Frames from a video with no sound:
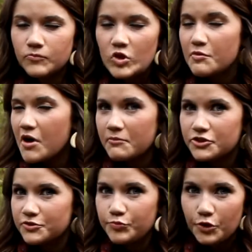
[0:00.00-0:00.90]
the mom
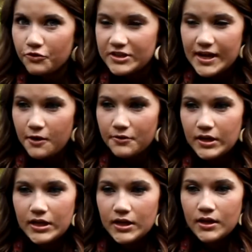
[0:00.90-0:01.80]
just broke down.
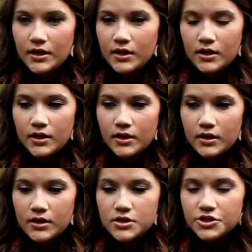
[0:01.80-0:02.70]

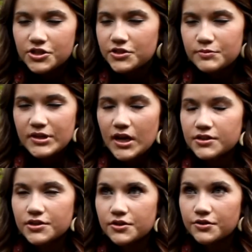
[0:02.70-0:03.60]
She just began
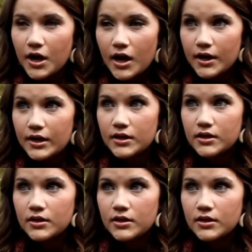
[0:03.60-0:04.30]
to cry,